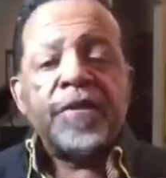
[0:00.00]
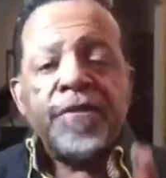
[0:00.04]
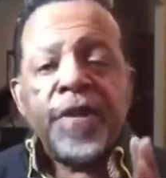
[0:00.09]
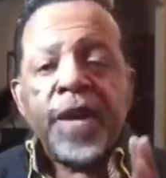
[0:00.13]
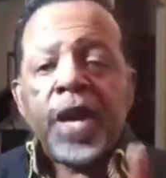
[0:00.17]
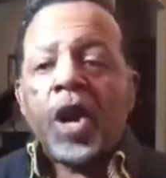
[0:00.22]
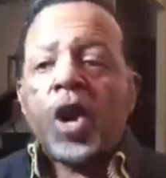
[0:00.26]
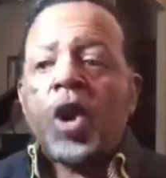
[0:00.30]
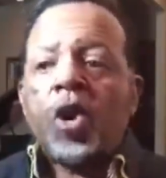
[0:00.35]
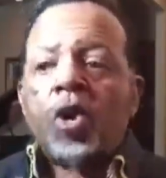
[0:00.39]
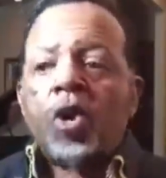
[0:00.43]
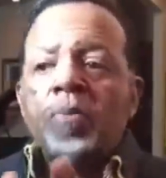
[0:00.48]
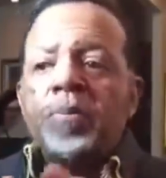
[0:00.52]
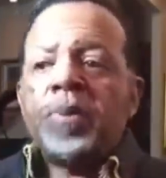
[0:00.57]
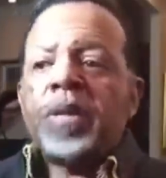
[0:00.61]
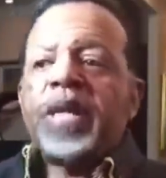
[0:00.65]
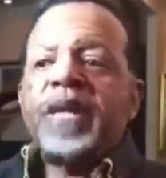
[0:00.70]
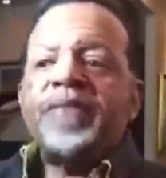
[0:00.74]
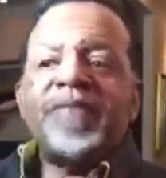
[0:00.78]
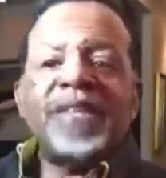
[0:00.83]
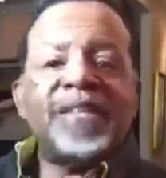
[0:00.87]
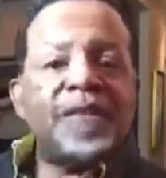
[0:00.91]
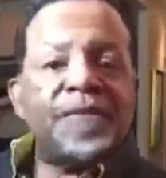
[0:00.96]
They all
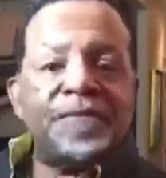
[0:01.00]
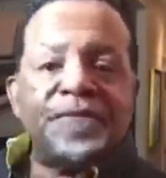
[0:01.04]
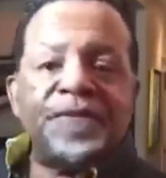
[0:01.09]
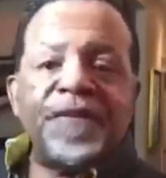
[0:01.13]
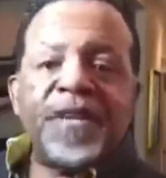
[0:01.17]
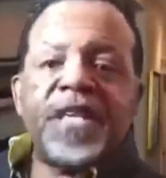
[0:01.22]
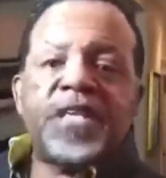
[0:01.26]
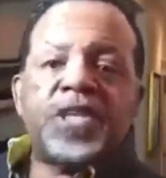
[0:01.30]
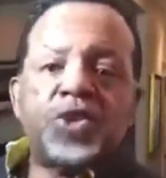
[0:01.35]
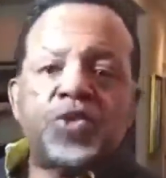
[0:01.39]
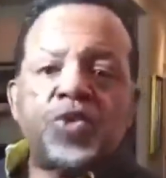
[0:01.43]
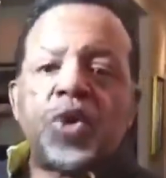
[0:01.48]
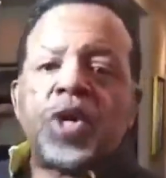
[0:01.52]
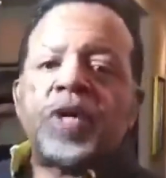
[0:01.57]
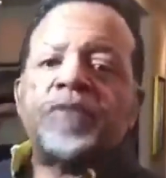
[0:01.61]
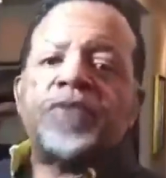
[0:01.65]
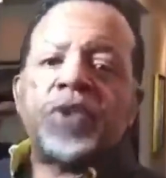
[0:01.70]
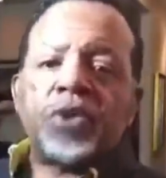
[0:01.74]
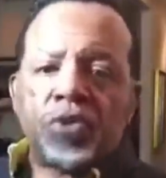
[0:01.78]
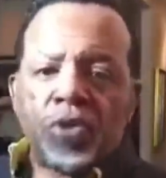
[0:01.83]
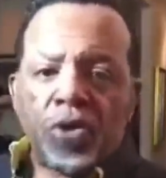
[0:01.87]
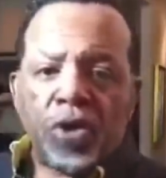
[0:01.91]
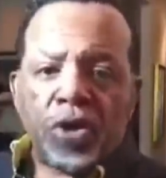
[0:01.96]
believed in the finished work
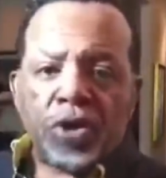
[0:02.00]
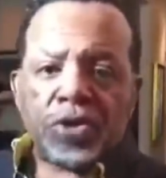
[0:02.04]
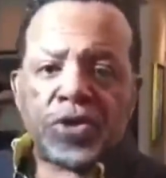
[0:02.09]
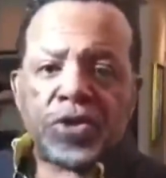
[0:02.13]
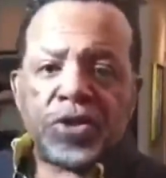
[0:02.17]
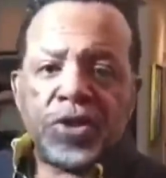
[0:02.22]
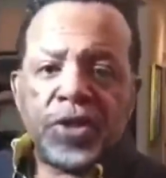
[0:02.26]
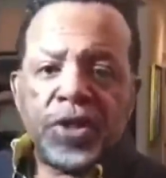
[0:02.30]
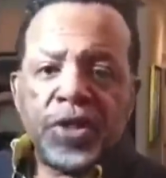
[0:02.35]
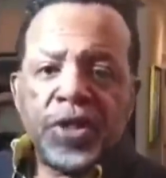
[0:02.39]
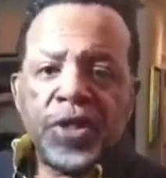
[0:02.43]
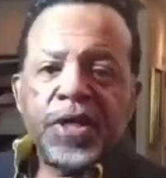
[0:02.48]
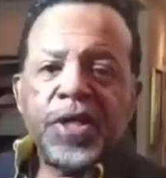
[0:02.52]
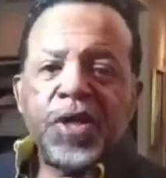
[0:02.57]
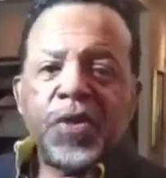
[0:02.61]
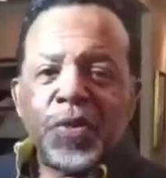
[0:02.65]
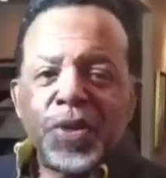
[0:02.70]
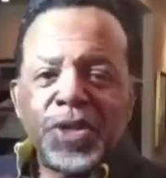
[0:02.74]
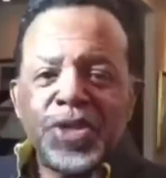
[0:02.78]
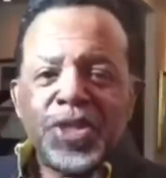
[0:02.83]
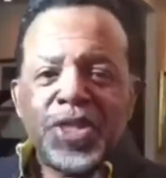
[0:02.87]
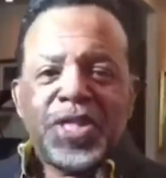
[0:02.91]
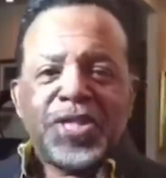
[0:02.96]
of the cross.
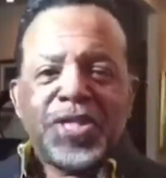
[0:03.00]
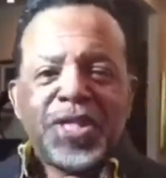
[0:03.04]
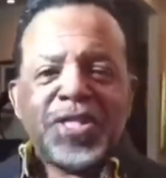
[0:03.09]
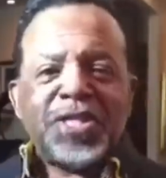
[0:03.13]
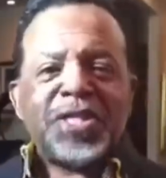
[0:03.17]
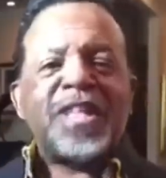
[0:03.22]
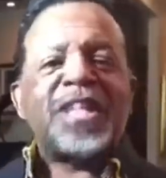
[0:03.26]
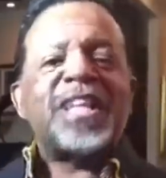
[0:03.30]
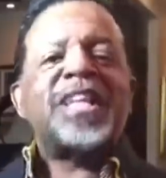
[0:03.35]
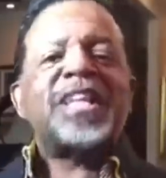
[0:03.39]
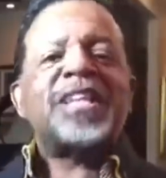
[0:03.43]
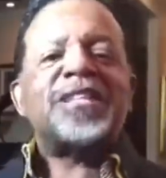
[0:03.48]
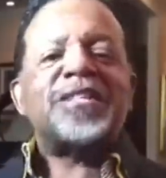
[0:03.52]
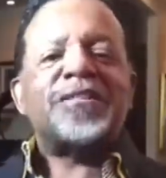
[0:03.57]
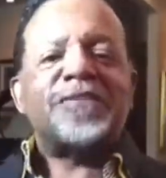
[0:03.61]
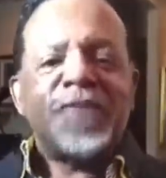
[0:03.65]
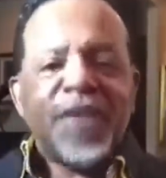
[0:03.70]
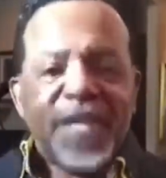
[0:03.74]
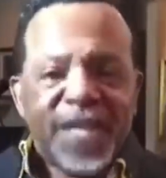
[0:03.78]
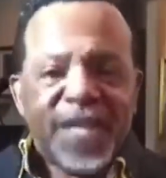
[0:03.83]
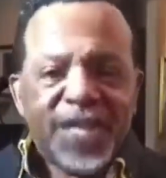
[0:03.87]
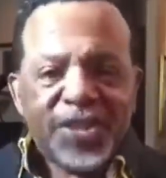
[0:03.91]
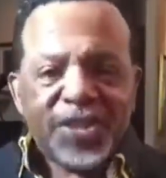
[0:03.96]
That when Jesus said, It is
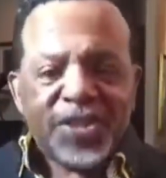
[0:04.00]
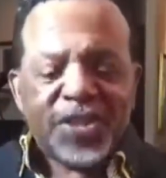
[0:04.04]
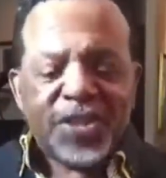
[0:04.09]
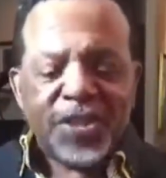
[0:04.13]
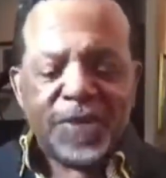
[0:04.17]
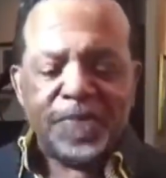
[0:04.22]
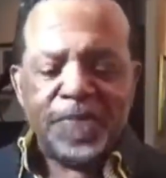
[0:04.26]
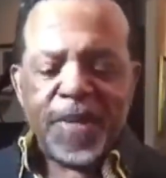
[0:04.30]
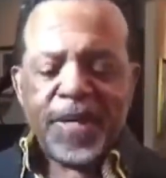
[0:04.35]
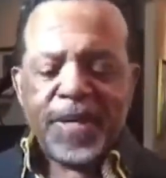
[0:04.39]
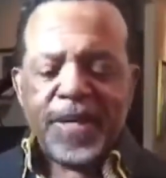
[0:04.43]
finished,